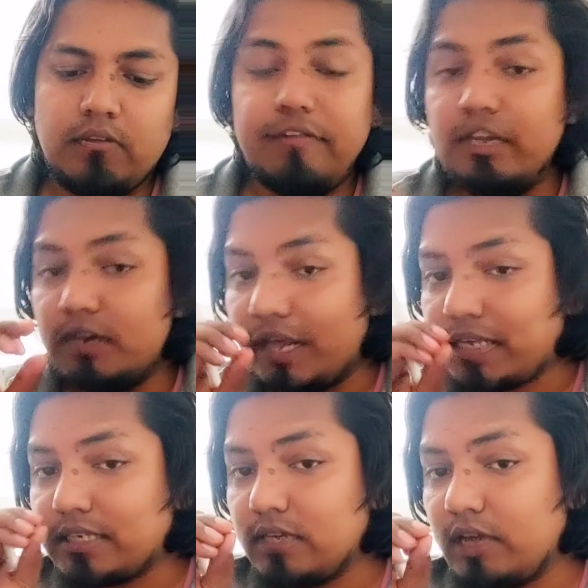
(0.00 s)
Whenever
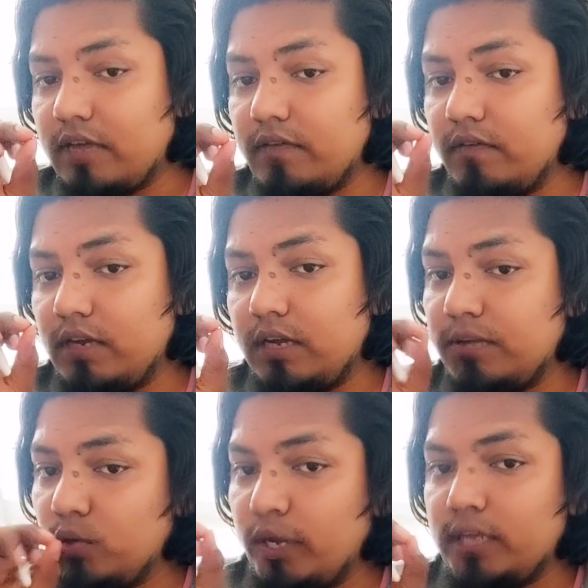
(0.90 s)
x and y will
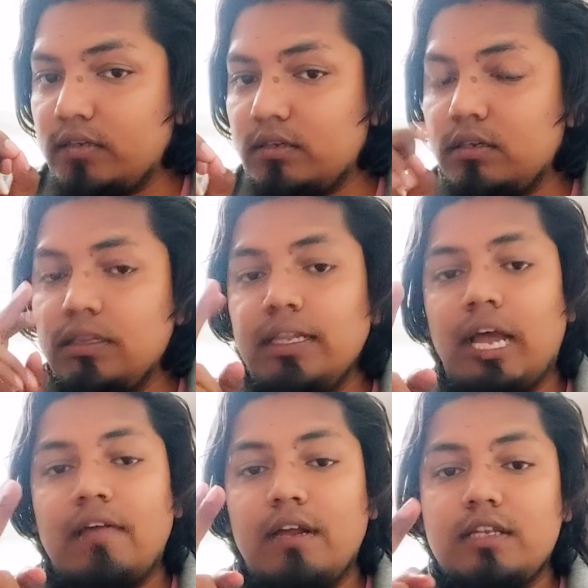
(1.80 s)
come together,
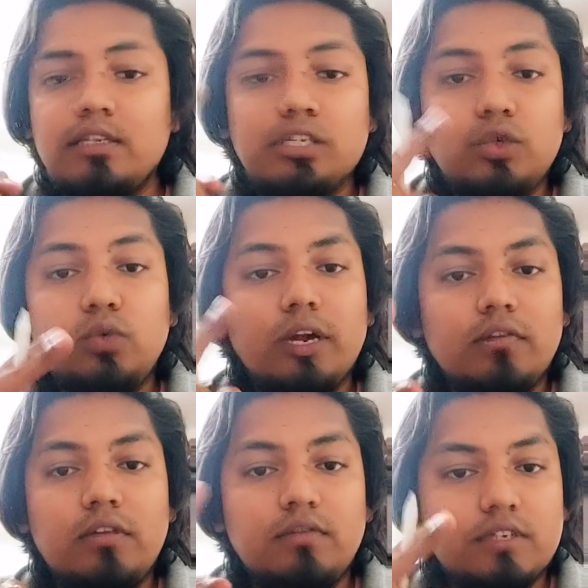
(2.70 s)
then I will consider u
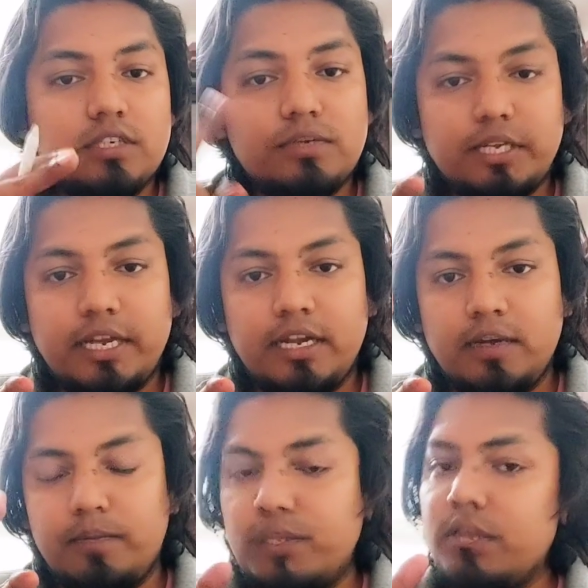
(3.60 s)
and v, first term, second
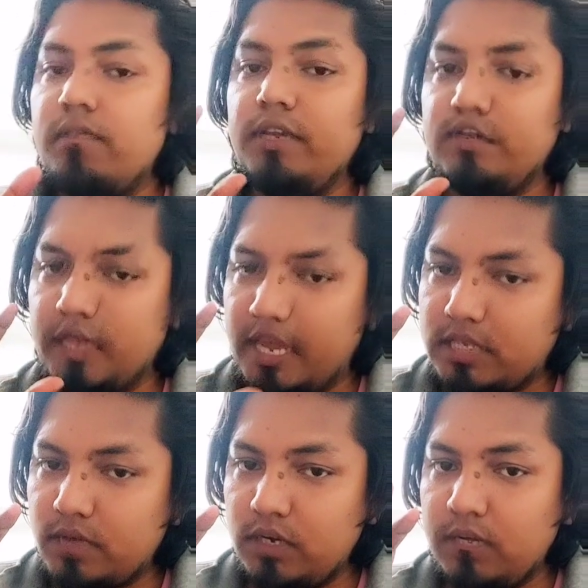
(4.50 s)
term. Whenever
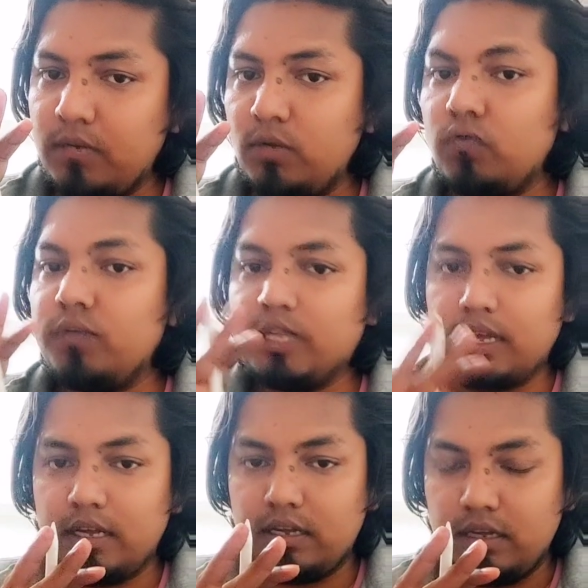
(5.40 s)
x will come alone
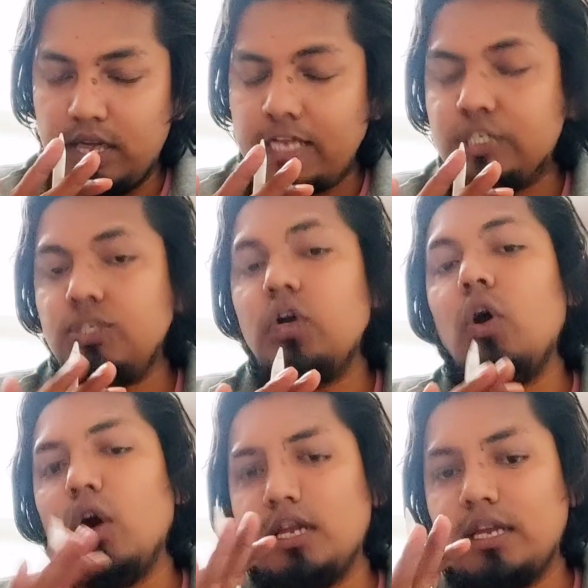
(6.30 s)
with h
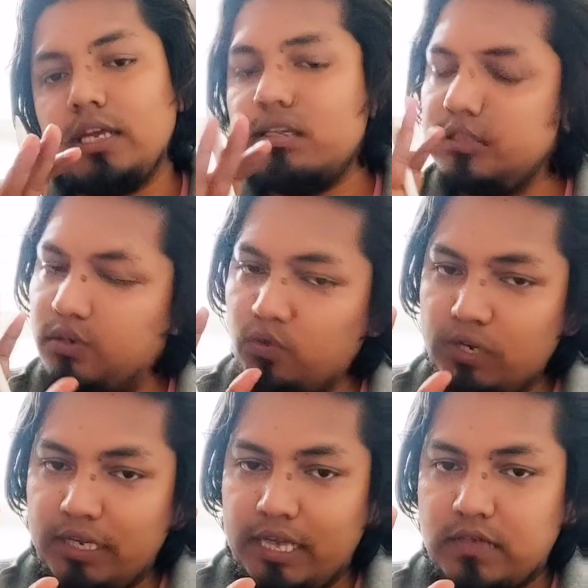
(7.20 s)
or k,
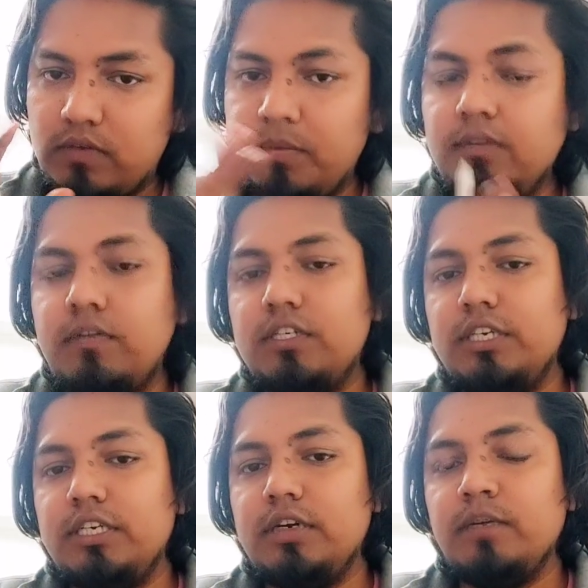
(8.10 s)
only x will be
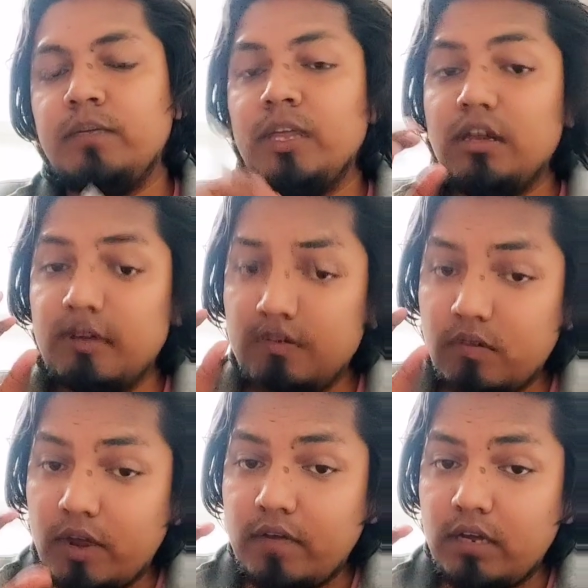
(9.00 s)
differentiated.
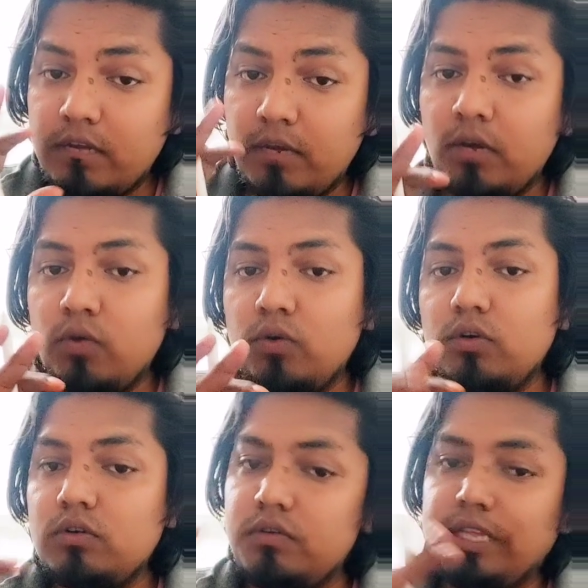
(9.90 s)
Whenever y will come
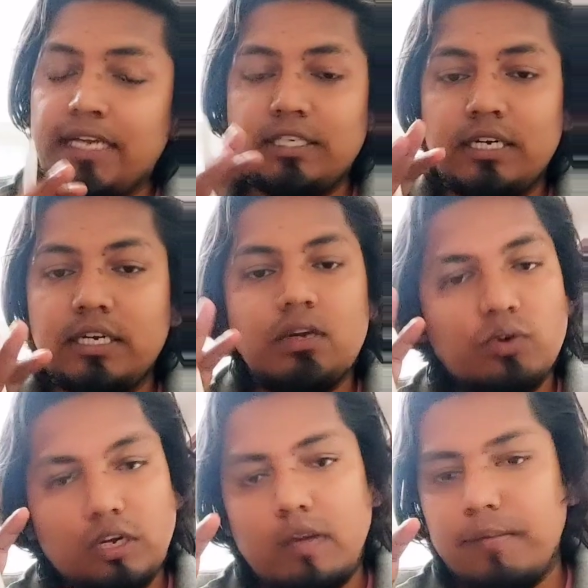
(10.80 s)
alone with h and k,
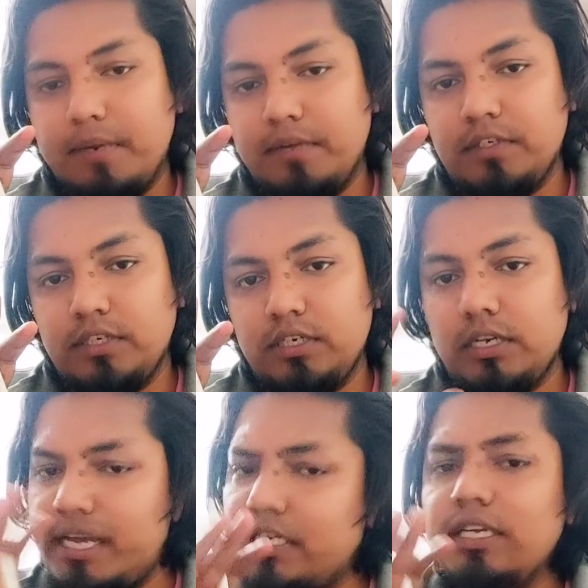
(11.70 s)
only y will be
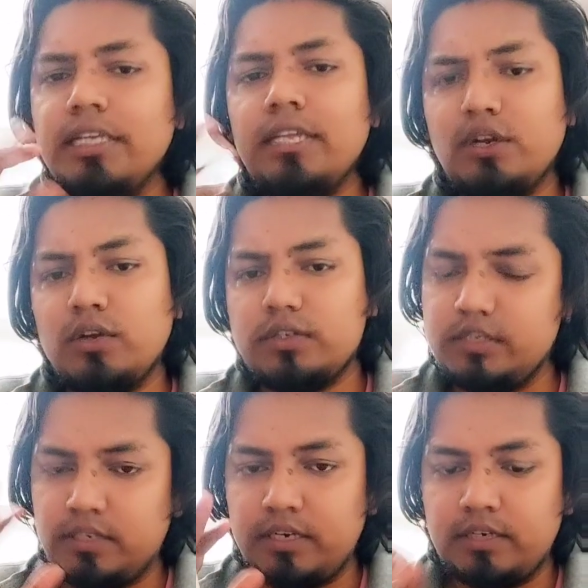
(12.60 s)
differentiated. H and k, they are
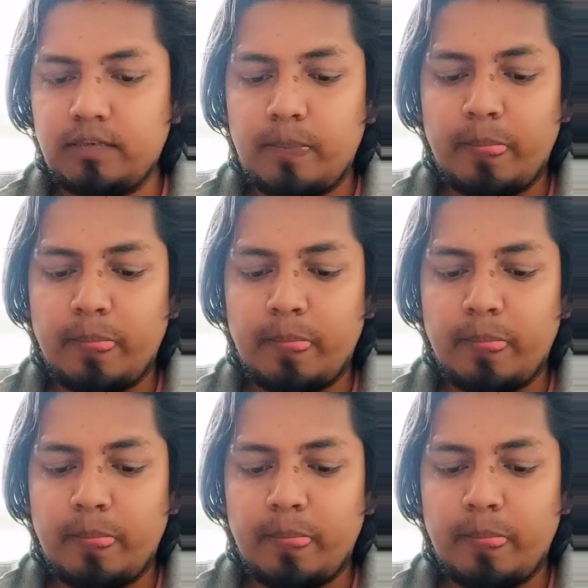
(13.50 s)
constants, right?